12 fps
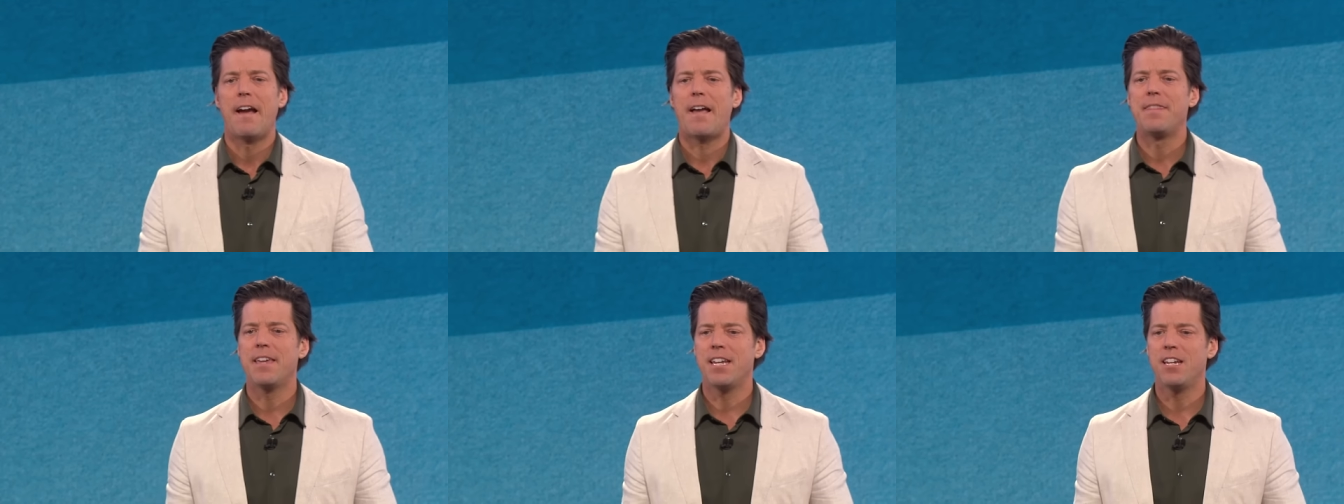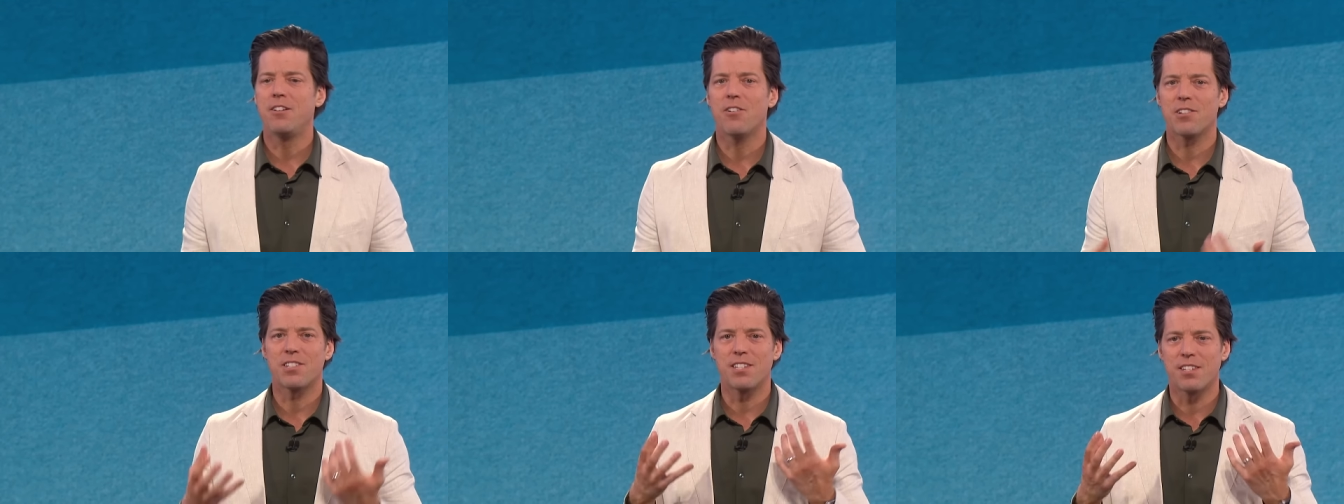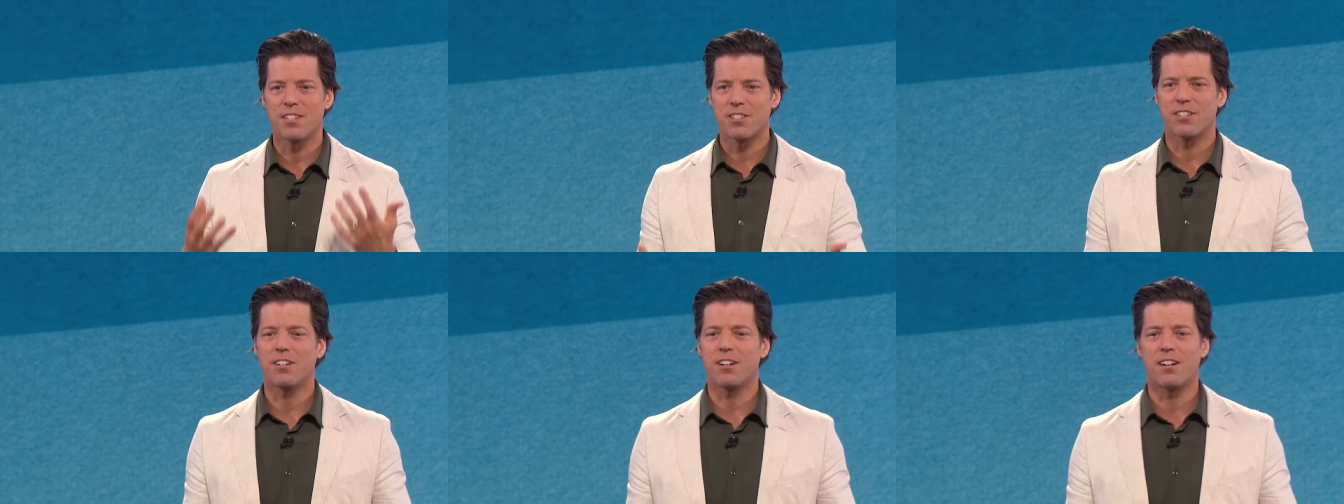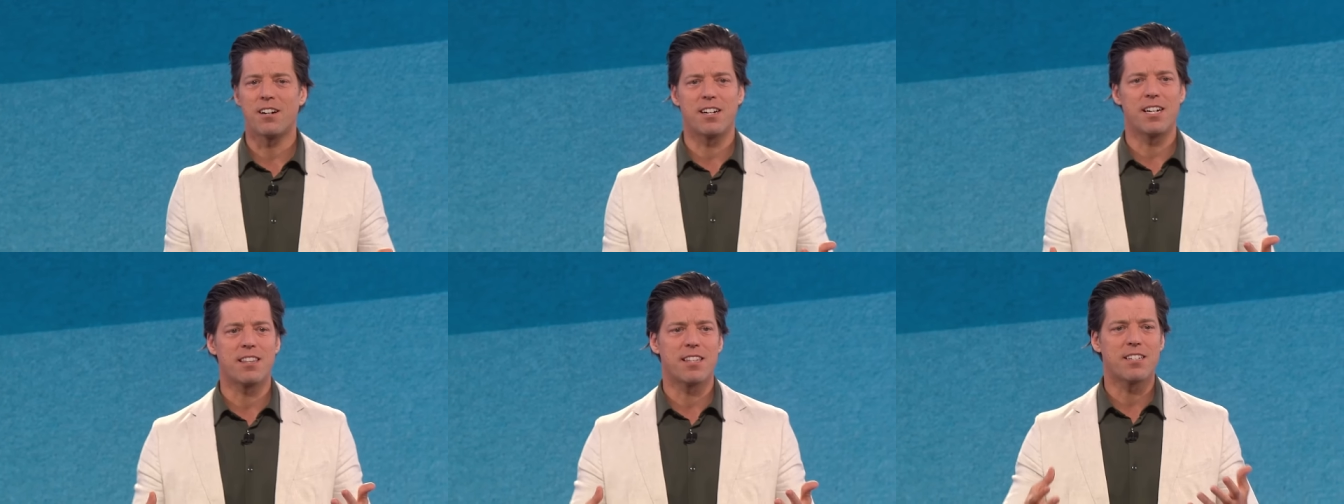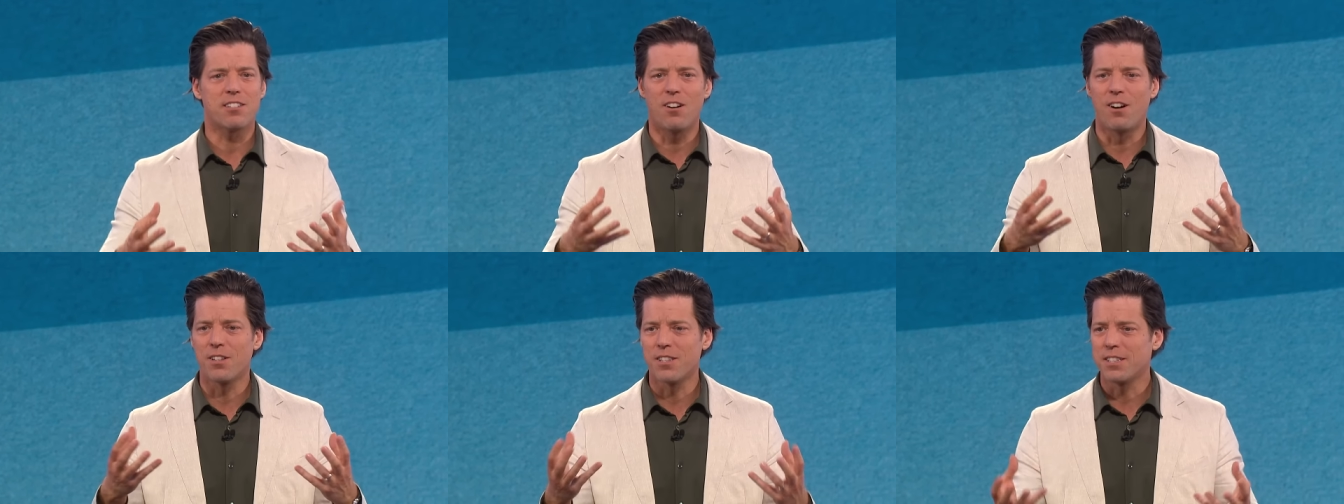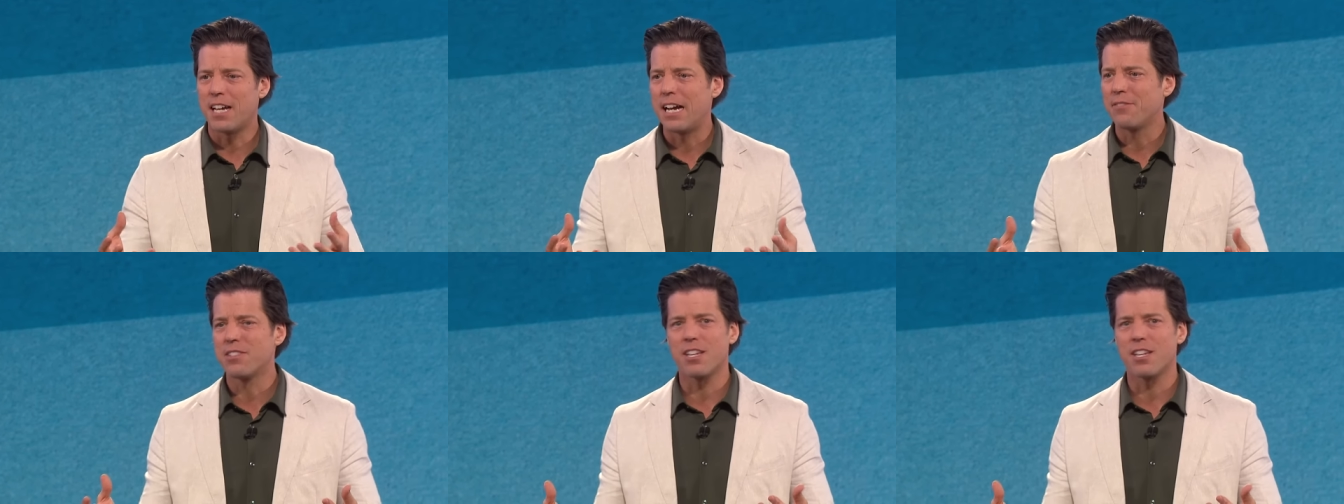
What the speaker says: And then he notices his car and he thinks all the lives